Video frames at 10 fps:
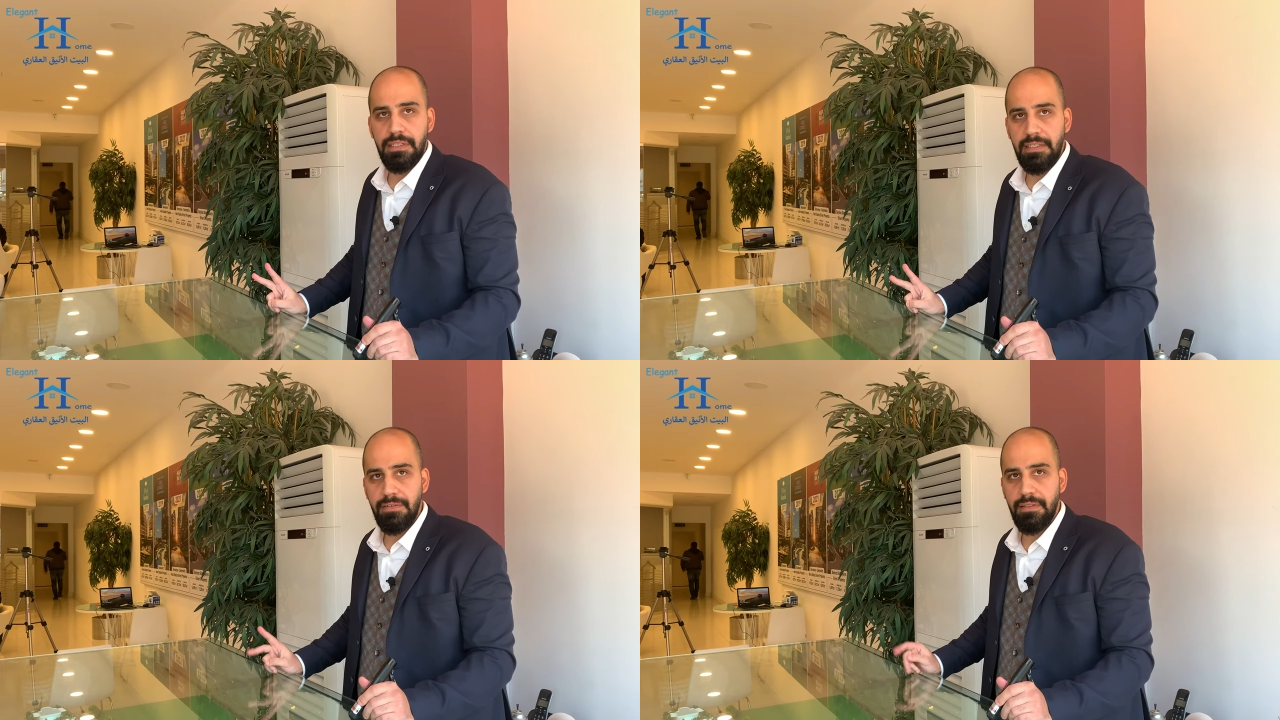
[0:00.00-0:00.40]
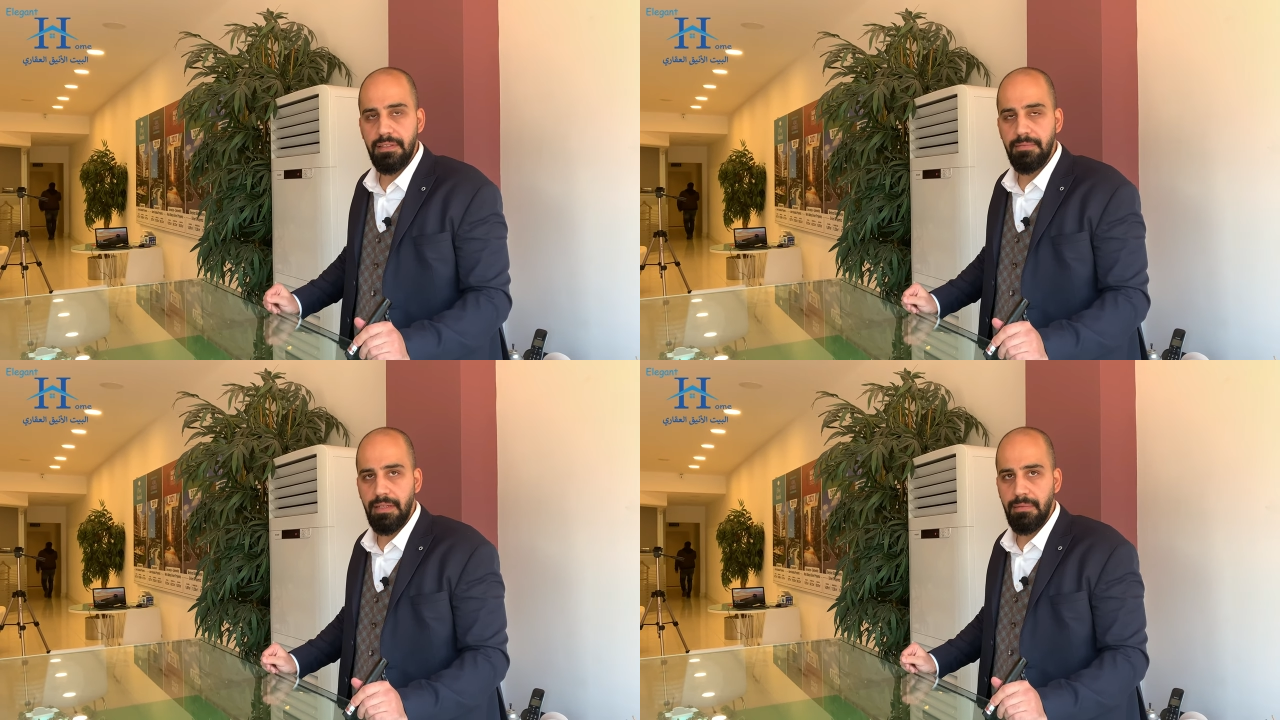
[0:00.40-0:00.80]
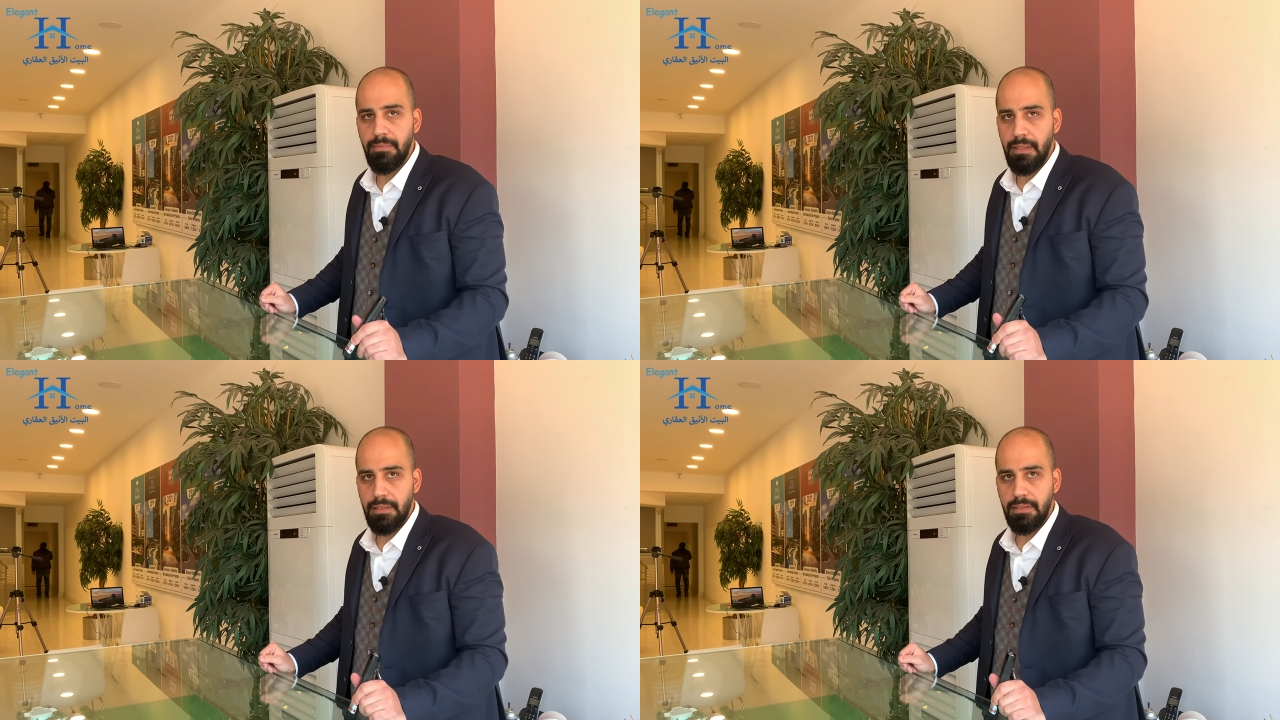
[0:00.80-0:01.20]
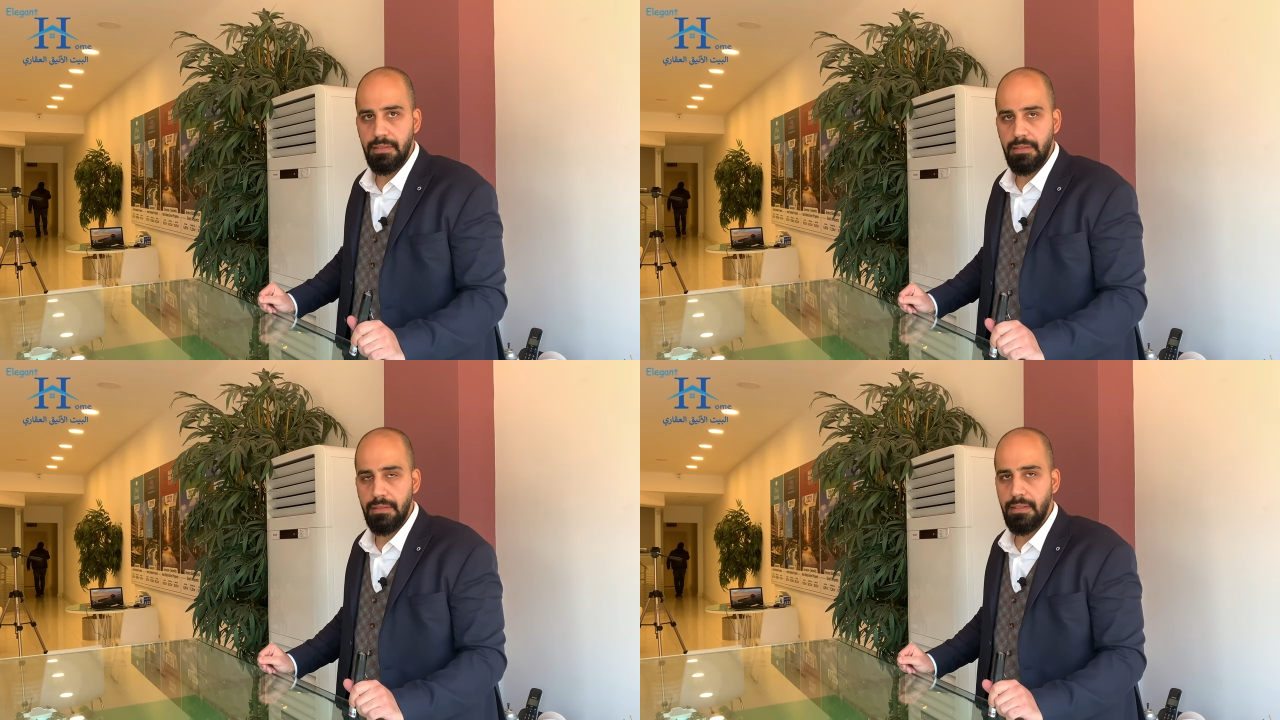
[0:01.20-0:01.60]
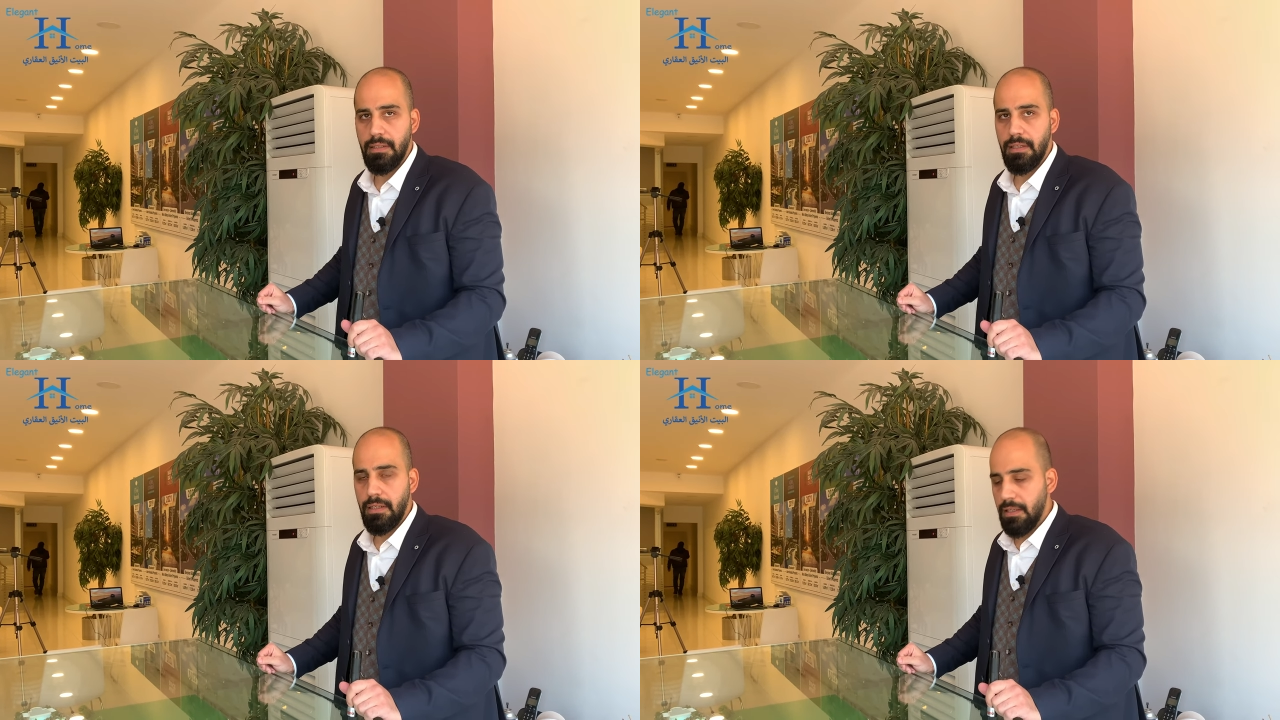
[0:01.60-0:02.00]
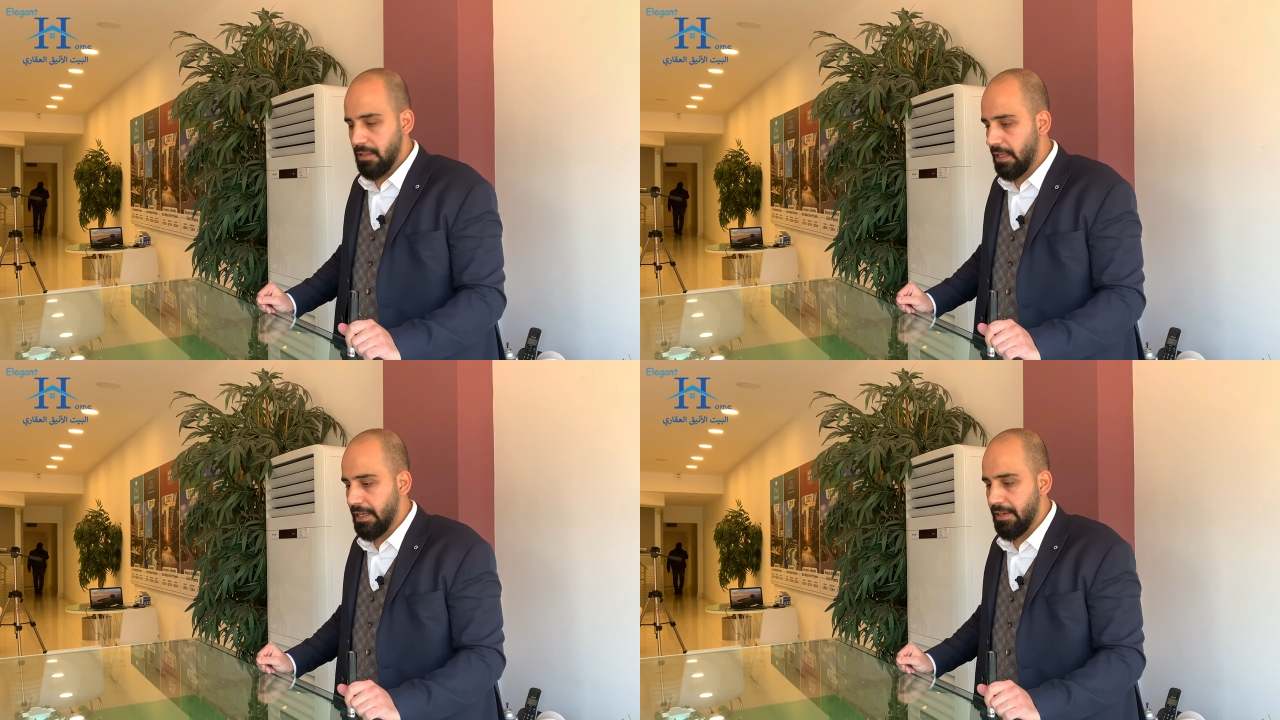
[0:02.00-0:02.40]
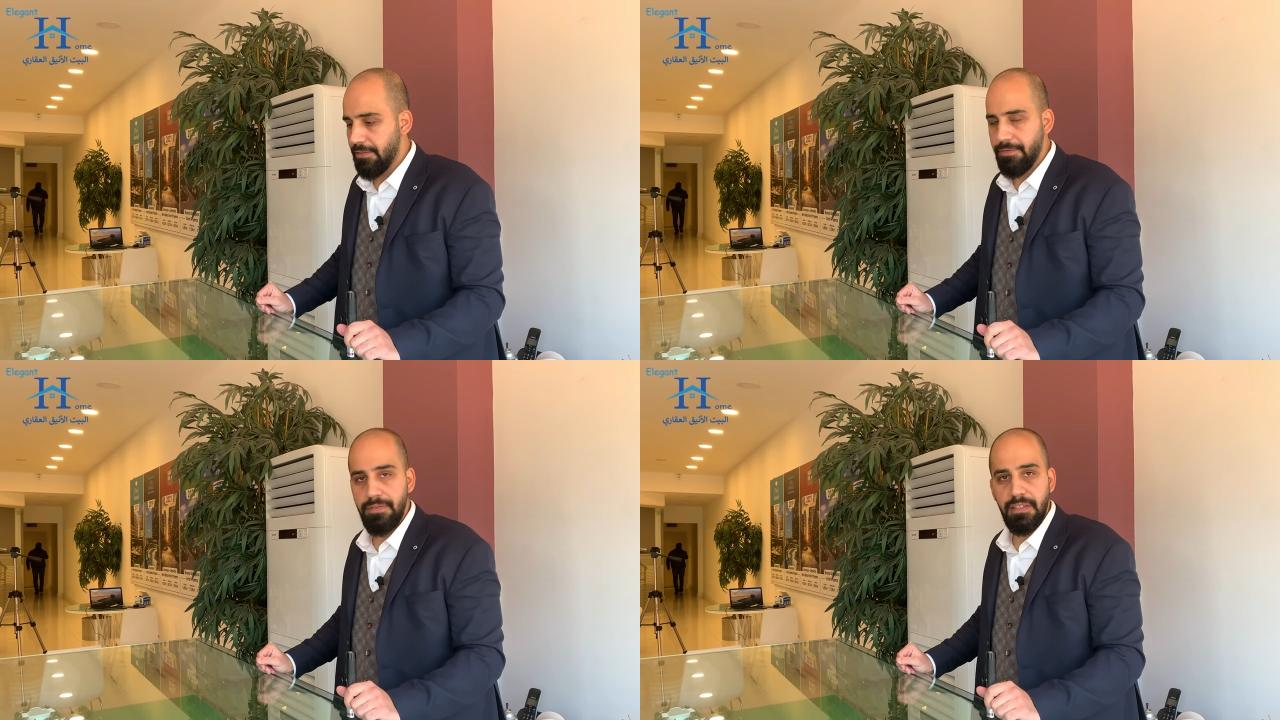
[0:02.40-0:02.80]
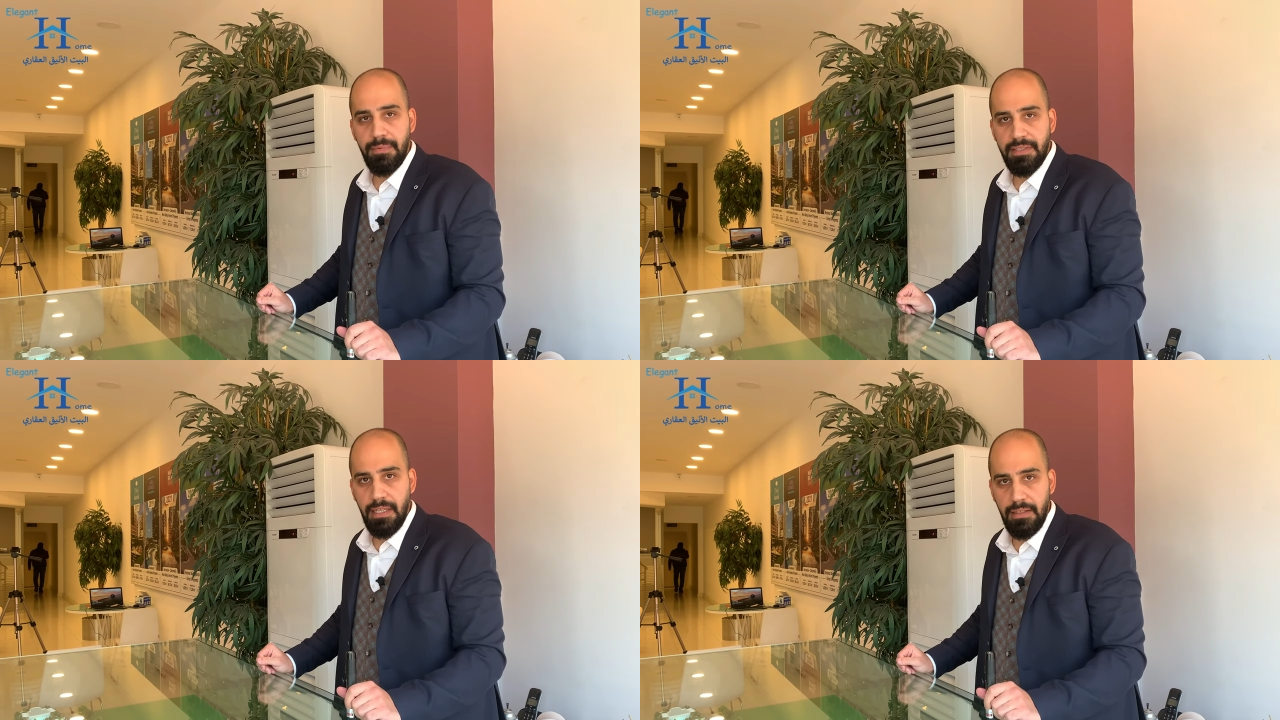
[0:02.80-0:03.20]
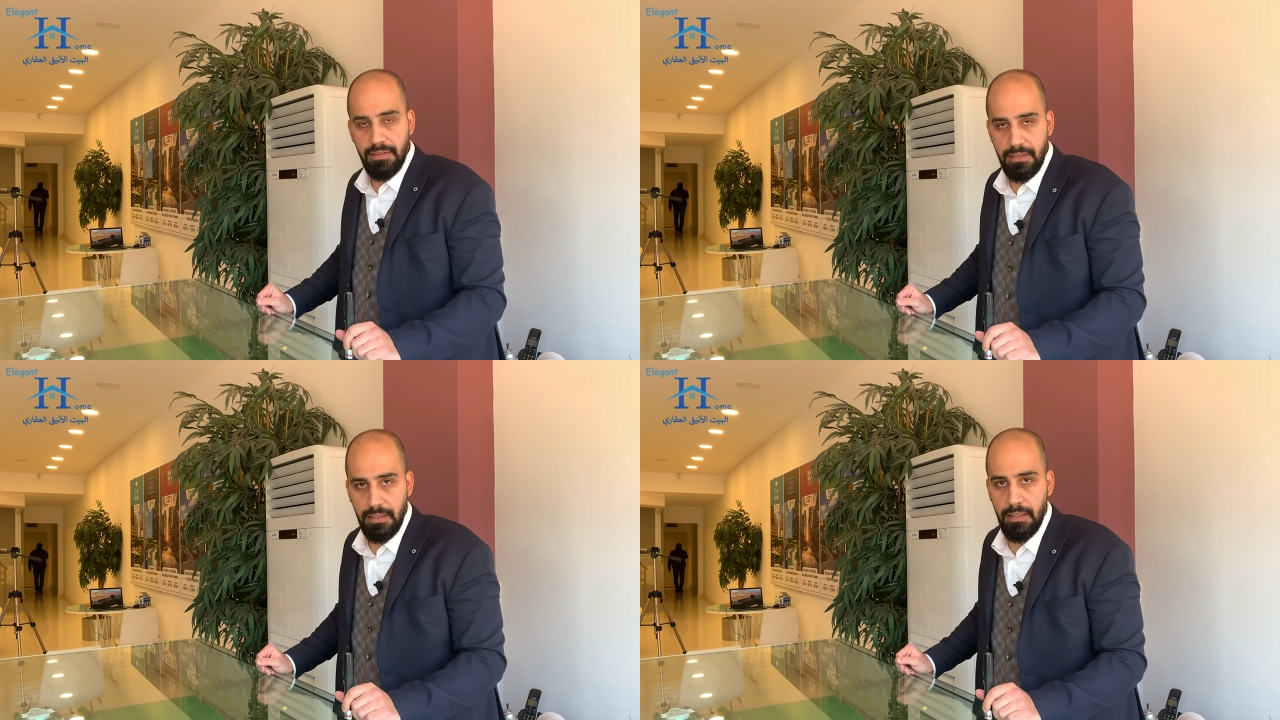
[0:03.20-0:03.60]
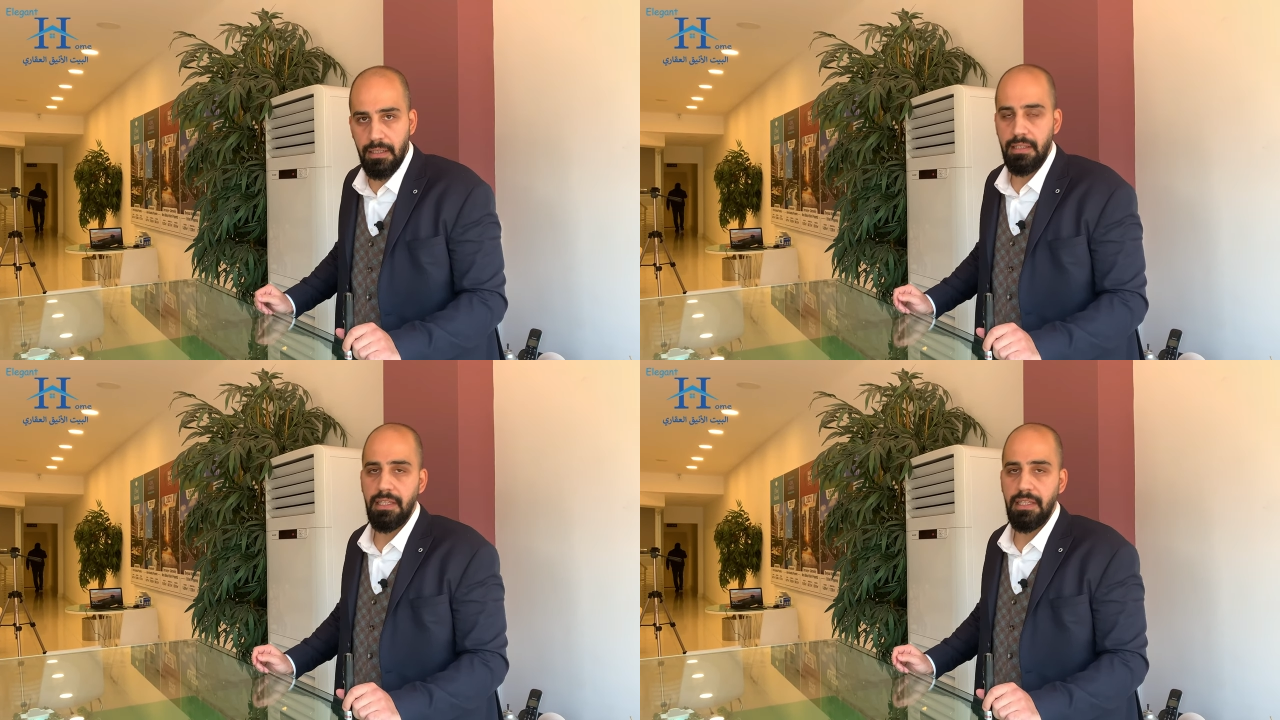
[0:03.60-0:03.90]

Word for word: different payment plans, like 50% uh,